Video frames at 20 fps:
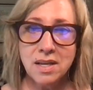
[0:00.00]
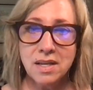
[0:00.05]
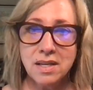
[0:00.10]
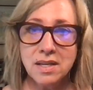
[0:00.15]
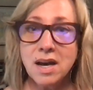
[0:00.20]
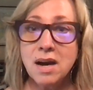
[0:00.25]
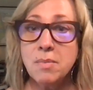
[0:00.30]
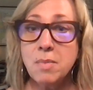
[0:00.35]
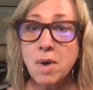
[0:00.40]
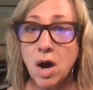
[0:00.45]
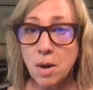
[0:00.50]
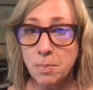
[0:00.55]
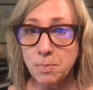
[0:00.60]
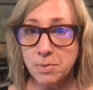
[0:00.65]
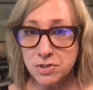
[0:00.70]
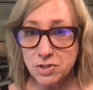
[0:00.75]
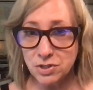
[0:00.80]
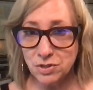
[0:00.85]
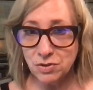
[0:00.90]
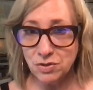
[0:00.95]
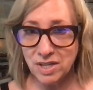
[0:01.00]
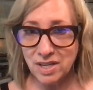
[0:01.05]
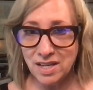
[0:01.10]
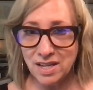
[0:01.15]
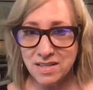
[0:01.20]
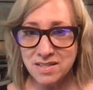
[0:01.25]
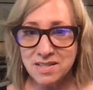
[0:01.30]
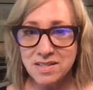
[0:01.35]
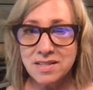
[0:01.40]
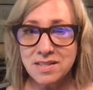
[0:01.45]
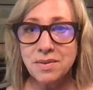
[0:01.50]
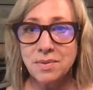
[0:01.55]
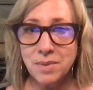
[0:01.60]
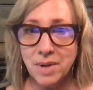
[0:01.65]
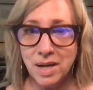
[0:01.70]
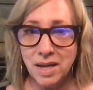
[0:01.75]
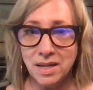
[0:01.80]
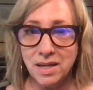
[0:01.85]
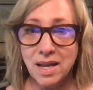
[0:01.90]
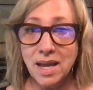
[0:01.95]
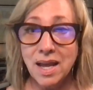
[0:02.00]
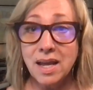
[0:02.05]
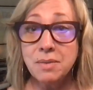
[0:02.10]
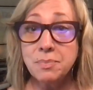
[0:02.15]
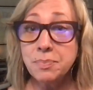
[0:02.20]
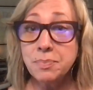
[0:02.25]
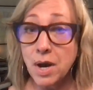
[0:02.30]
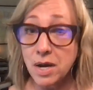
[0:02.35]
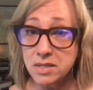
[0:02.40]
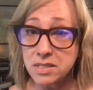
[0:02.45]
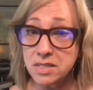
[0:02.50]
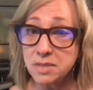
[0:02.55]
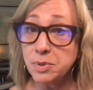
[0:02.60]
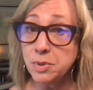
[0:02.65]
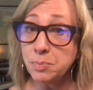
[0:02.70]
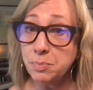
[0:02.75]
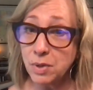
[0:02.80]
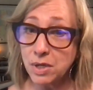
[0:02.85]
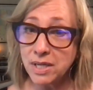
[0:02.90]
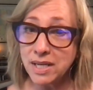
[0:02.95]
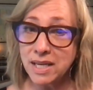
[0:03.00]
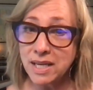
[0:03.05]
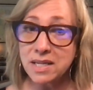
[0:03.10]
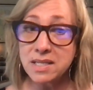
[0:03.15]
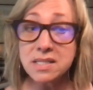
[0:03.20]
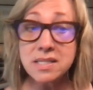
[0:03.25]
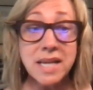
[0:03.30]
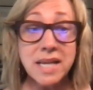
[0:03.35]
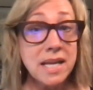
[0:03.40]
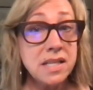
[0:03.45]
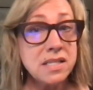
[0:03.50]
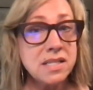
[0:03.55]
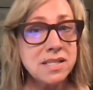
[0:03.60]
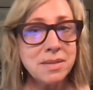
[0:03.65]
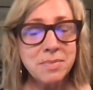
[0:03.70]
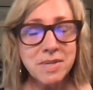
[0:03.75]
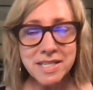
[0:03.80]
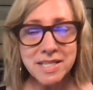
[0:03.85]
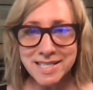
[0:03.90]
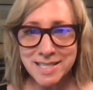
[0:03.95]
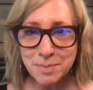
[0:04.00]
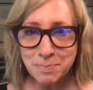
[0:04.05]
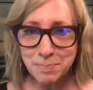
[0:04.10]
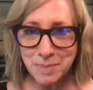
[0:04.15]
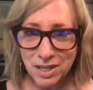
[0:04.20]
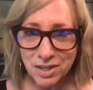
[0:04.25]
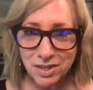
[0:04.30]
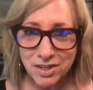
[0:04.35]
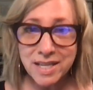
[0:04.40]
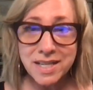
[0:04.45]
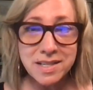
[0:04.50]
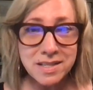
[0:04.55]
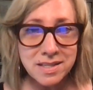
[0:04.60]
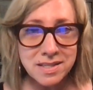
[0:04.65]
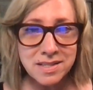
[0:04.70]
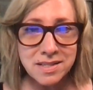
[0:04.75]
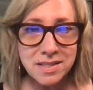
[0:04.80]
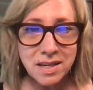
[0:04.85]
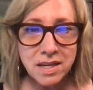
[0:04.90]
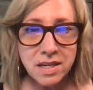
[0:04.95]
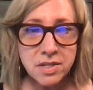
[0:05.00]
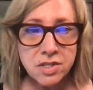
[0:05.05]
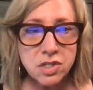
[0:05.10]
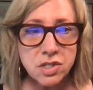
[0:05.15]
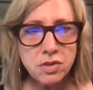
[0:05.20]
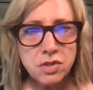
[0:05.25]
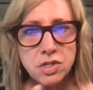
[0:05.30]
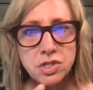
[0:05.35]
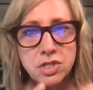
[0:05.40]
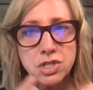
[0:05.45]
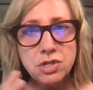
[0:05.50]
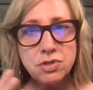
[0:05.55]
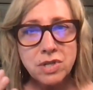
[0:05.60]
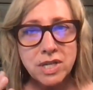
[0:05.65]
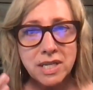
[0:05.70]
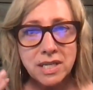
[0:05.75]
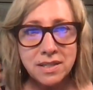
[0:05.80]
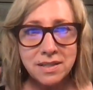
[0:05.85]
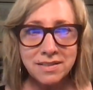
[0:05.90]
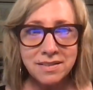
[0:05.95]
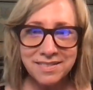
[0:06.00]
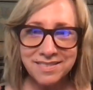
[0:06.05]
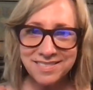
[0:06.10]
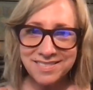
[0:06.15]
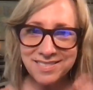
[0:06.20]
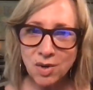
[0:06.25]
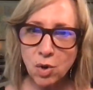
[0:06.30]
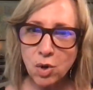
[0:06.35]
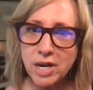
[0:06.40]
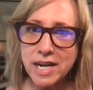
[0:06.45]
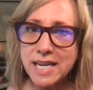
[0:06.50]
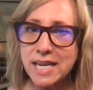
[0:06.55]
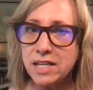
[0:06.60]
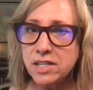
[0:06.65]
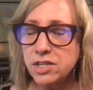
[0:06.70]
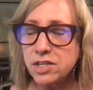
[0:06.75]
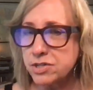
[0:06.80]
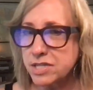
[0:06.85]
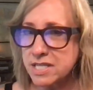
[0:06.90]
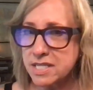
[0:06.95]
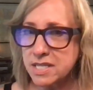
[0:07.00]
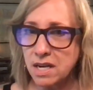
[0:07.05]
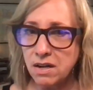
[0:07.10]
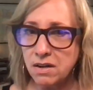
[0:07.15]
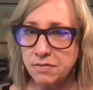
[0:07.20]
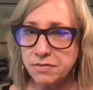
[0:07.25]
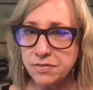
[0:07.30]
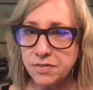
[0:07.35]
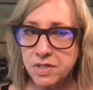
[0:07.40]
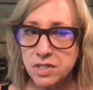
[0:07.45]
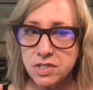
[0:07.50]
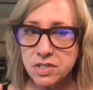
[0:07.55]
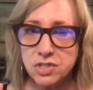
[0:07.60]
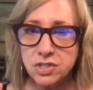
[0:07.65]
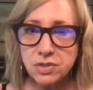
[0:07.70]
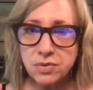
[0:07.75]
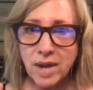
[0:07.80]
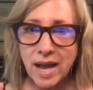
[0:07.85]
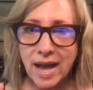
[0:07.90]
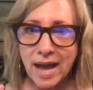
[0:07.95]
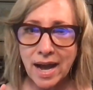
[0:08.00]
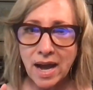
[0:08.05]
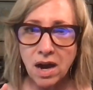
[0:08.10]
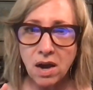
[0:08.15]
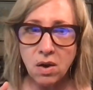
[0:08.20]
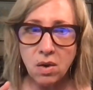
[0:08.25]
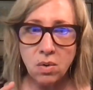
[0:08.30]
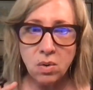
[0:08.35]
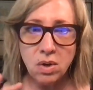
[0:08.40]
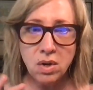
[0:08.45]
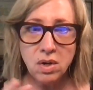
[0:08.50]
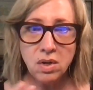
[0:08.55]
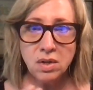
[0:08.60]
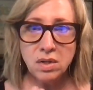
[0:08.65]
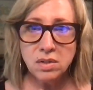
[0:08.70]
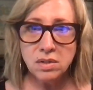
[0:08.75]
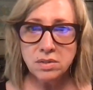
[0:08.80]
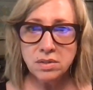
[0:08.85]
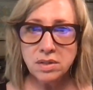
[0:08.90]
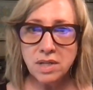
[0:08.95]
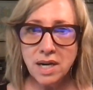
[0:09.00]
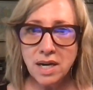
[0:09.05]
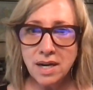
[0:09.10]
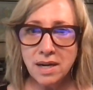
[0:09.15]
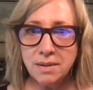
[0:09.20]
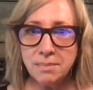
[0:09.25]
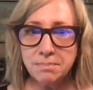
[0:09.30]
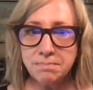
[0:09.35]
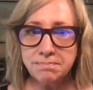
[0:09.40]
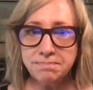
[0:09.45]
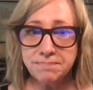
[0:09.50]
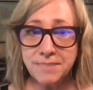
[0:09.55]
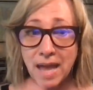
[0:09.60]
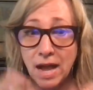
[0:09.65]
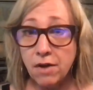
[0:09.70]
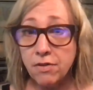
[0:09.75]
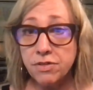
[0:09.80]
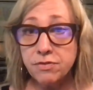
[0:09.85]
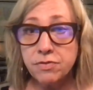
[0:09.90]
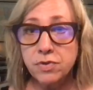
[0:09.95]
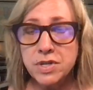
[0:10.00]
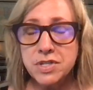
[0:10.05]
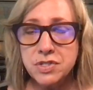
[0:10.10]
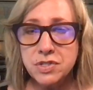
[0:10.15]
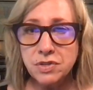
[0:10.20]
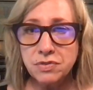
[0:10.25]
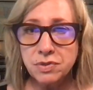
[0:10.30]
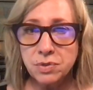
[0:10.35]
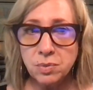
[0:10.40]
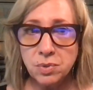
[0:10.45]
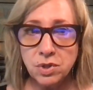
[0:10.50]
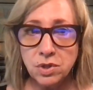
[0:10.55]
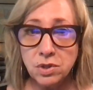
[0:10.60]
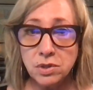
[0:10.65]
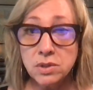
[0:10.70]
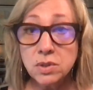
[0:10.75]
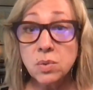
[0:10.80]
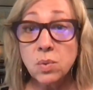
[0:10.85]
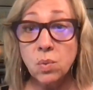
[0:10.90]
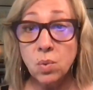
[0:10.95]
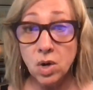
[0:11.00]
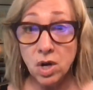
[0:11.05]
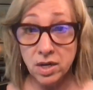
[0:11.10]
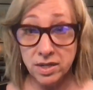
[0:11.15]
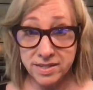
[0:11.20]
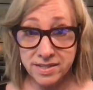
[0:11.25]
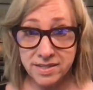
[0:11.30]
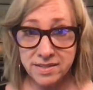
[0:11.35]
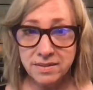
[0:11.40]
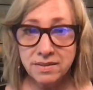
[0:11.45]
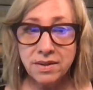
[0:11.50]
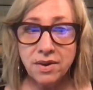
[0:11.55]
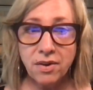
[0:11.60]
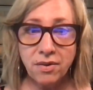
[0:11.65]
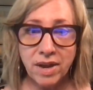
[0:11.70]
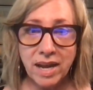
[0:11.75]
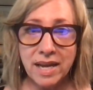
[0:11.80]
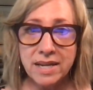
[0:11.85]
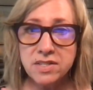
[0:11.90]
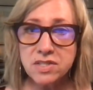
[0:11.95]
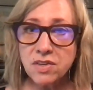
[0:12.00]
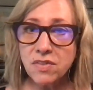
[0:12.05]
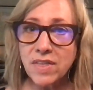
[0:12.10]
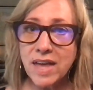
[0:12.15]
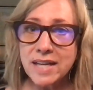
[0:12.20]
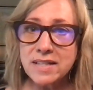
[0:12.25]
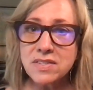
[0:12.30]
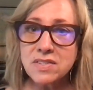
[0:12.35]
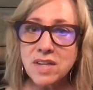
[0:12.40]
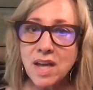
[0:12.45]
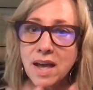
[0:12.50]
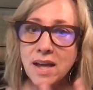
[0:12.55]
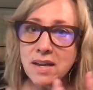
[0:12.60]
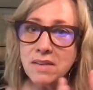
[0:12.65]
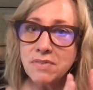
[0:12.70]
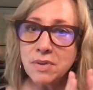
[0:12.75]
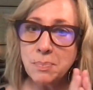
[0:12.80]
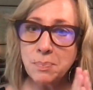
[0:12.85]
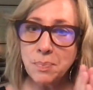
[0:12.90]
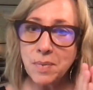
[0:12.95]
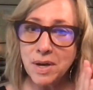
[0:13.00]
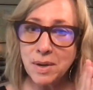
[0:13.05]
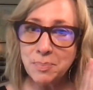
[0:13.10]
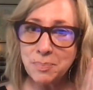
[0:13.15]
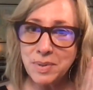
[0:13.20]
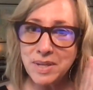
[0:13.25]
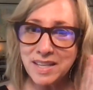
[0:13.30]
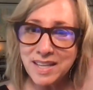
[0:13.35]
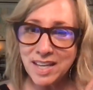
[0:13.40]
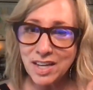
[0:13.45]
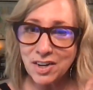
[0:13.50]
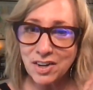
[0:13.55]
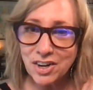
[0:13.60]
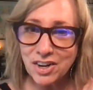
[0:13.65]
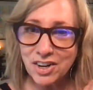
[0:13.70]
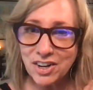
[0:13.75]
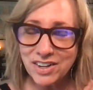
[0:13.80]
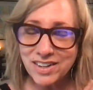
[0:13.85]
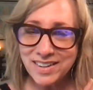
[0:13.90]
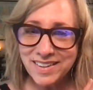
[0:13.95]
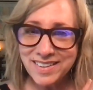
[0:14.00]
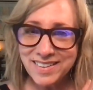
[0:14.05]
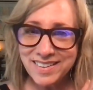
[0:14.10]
come opportunities, right? And possible bookings and some experience so that you can orient yourself to how the voiceover world works. Okay, so that's kind of a beginner